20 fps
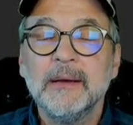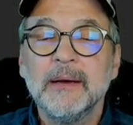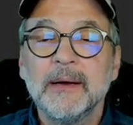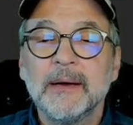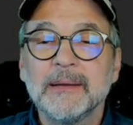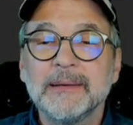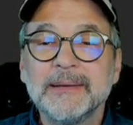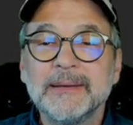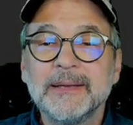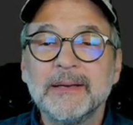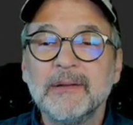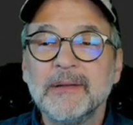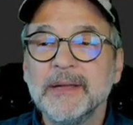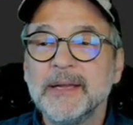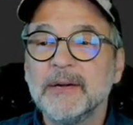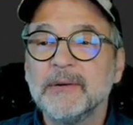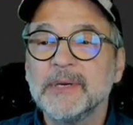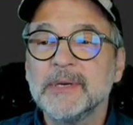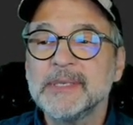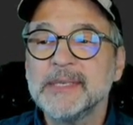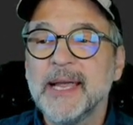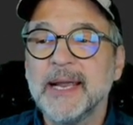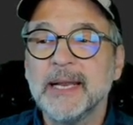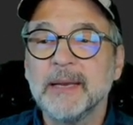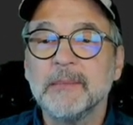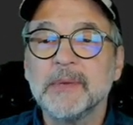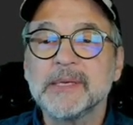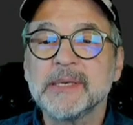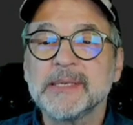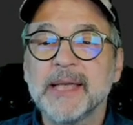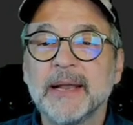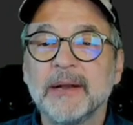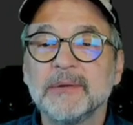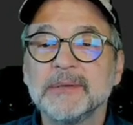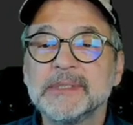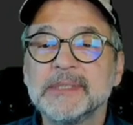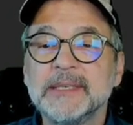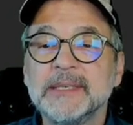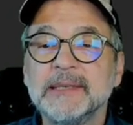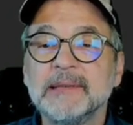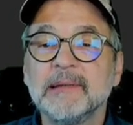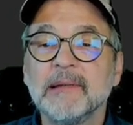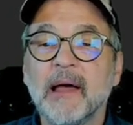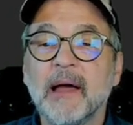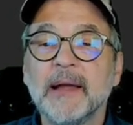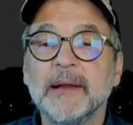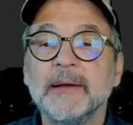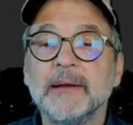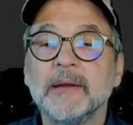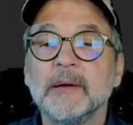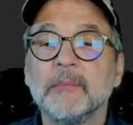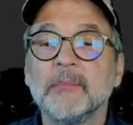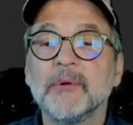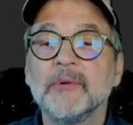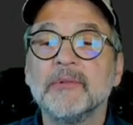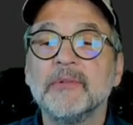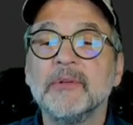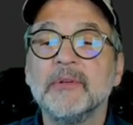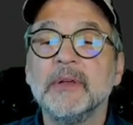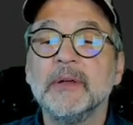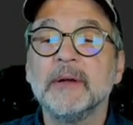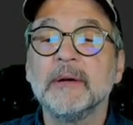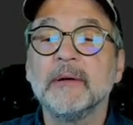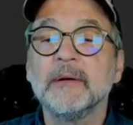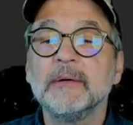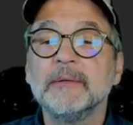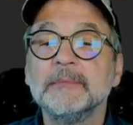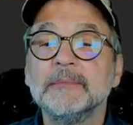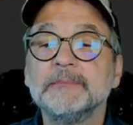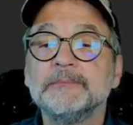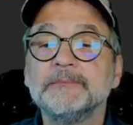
A little irritating because I don't see line numbers here.